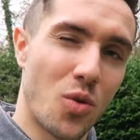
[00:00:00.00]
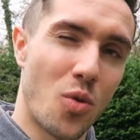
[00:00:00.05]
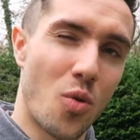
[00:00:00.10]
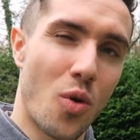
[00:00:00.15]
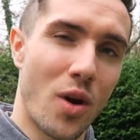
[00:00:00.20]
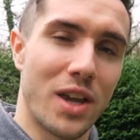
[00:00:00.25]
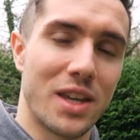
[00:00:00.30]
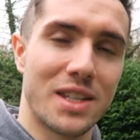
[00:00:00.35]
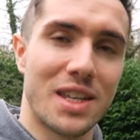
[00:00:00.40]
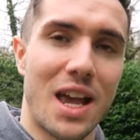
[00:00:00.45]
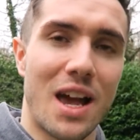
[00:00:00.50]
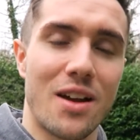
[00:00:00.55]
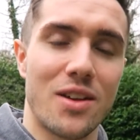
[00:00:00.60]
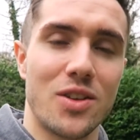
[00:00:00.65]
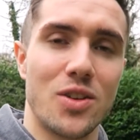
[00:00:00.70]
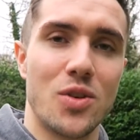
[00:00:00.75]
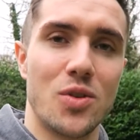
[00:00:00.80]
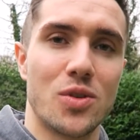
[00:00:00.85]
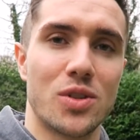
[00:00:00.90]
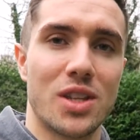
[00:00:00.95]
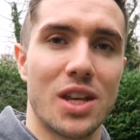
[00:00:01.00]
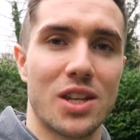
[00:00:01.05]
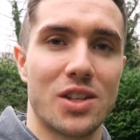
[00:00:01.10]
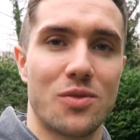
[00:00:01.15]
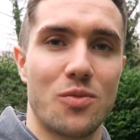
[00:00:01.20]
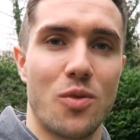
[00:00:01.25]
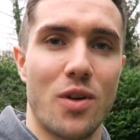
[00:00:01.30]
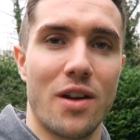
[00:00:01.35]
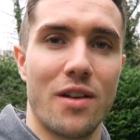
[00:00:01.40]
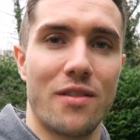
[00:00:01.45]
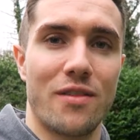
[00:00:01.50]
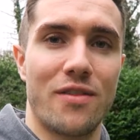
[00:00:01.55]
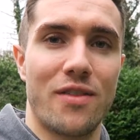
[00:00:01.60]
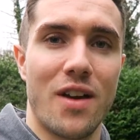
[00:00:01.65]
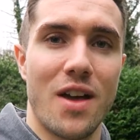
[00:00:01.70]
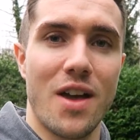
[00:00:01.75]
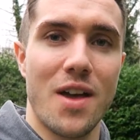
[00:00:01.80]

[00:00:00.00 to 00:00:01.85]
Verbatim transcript: always use this with